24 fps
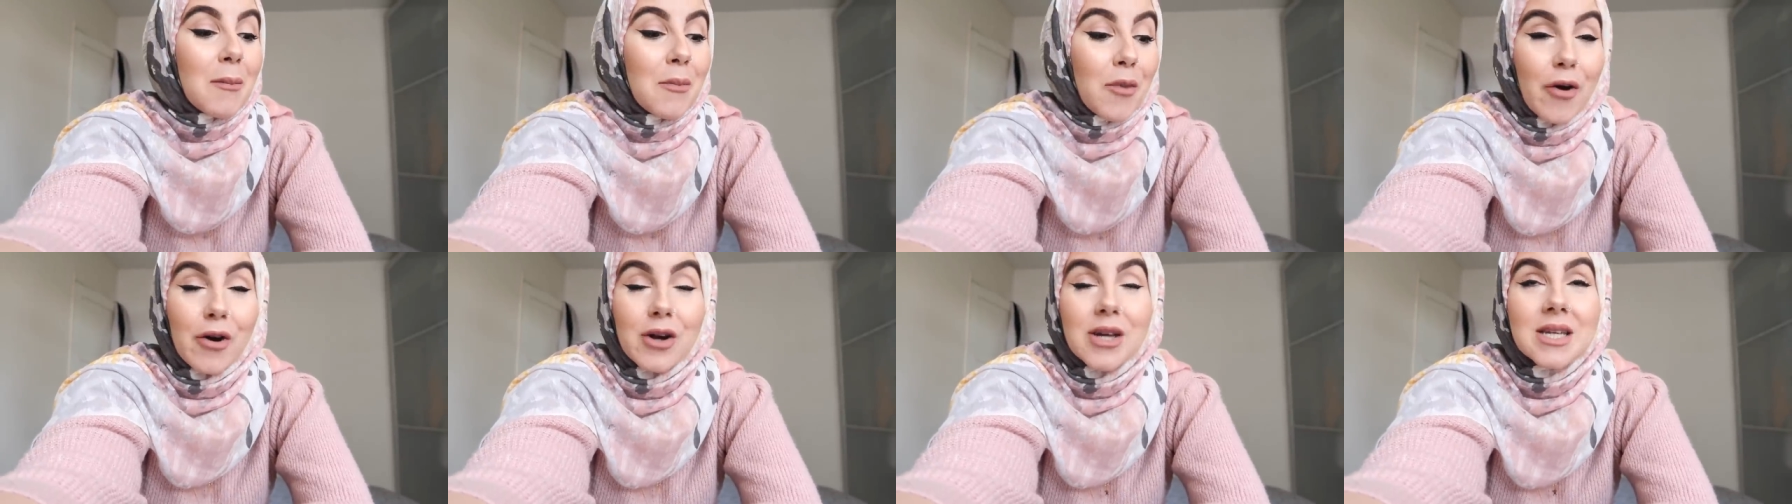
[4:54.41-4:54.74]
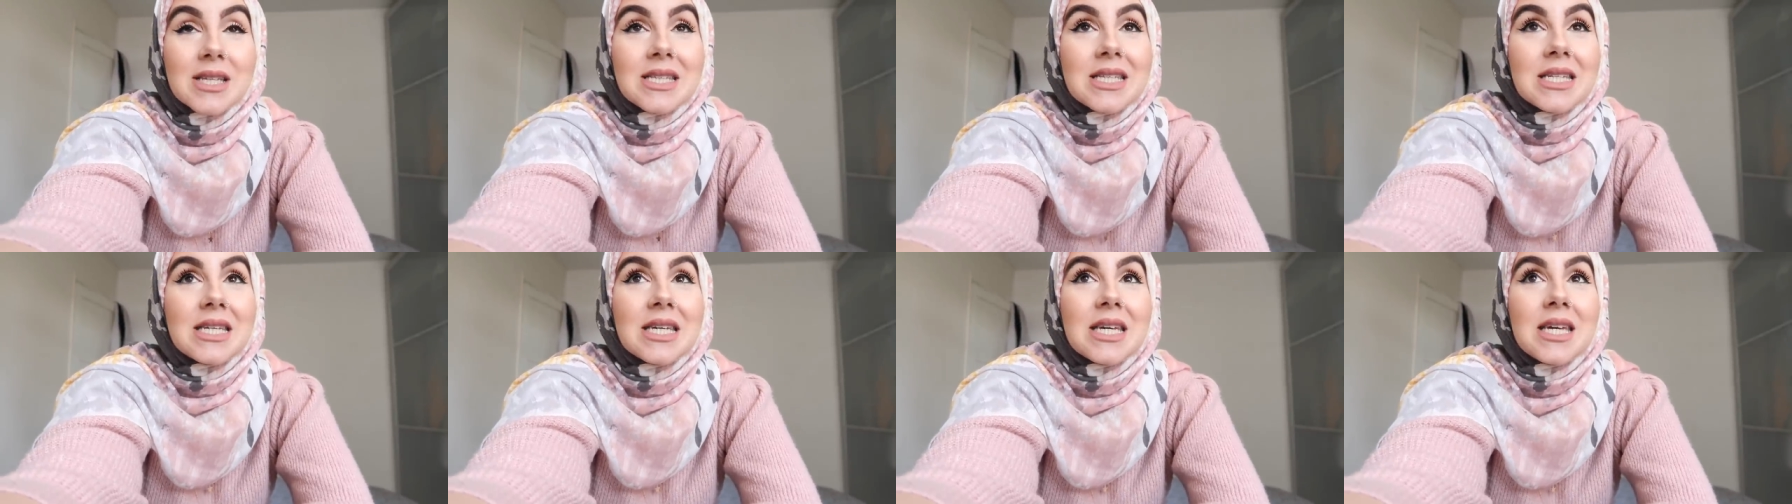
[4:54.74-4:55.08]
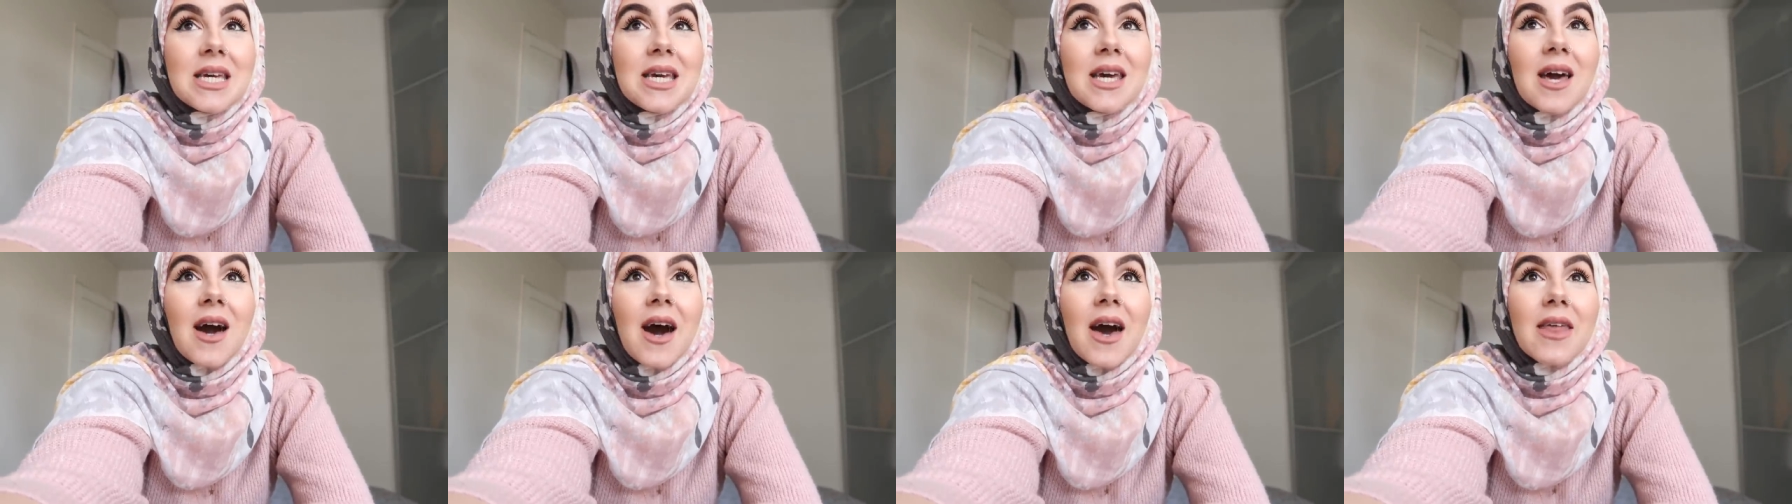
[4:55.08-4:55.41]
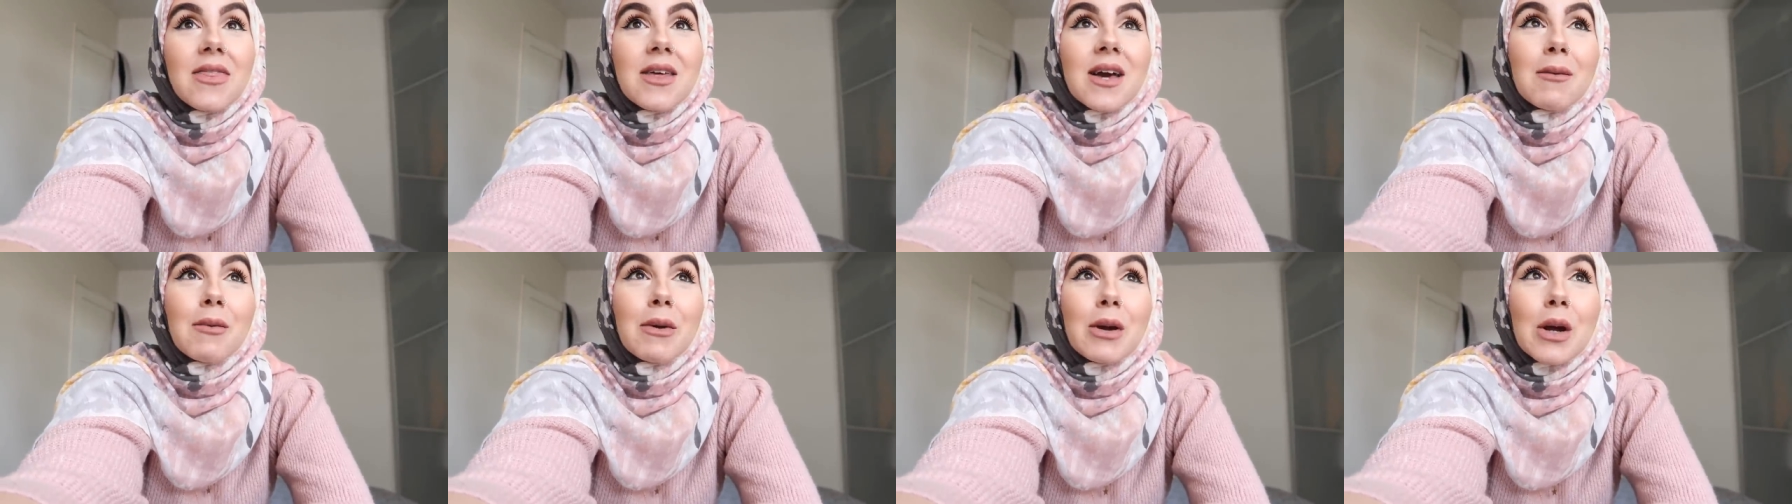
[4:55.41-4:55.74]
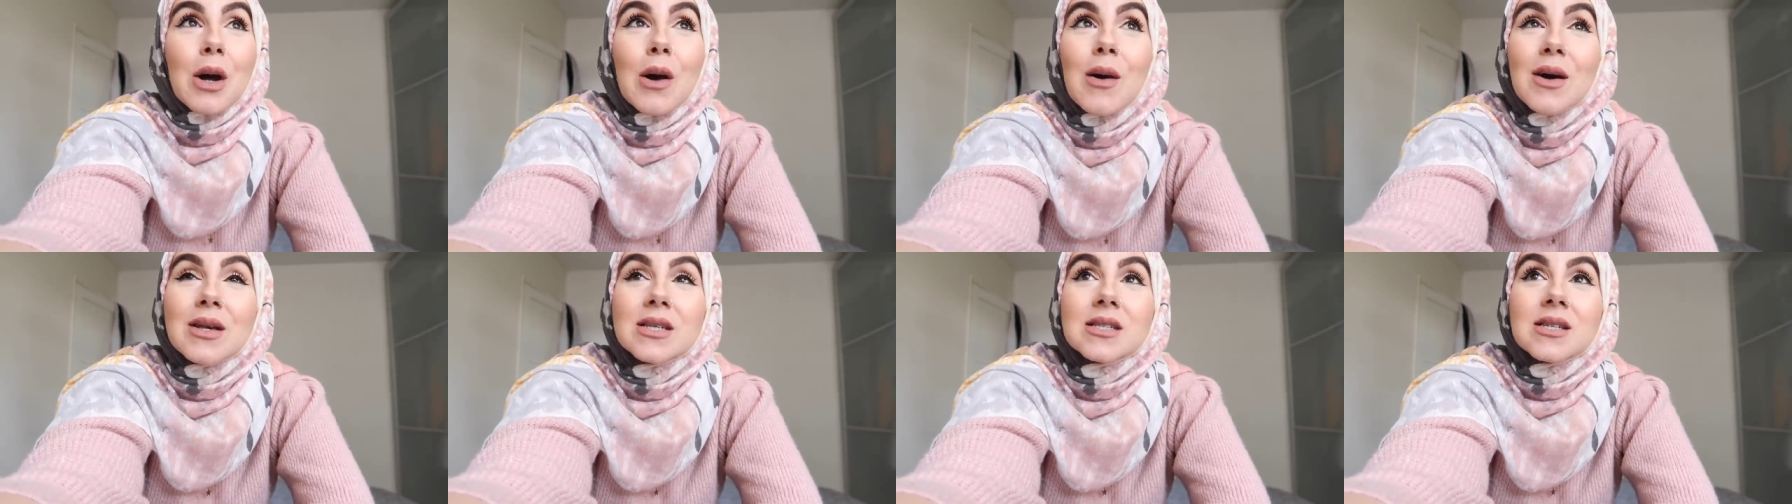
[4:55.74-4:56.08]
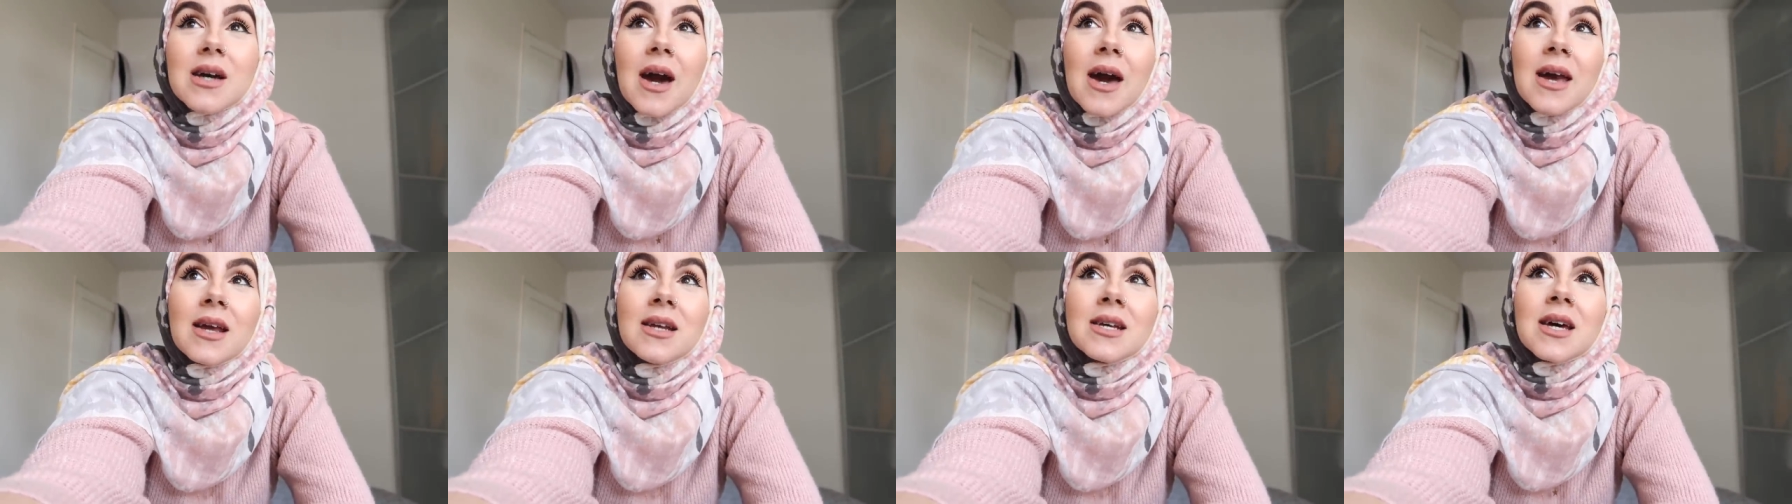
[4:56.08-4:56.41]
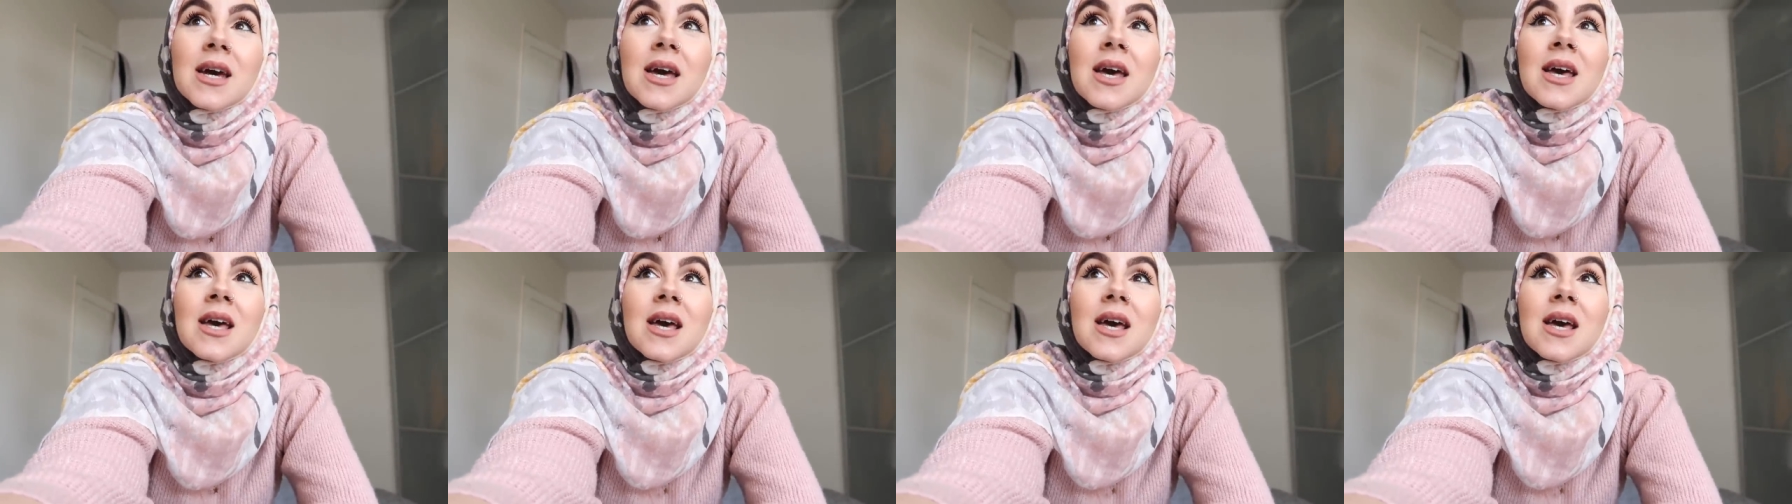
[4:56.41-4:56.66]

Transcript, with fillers: Moroccan tea. I think I'm gonna go outside,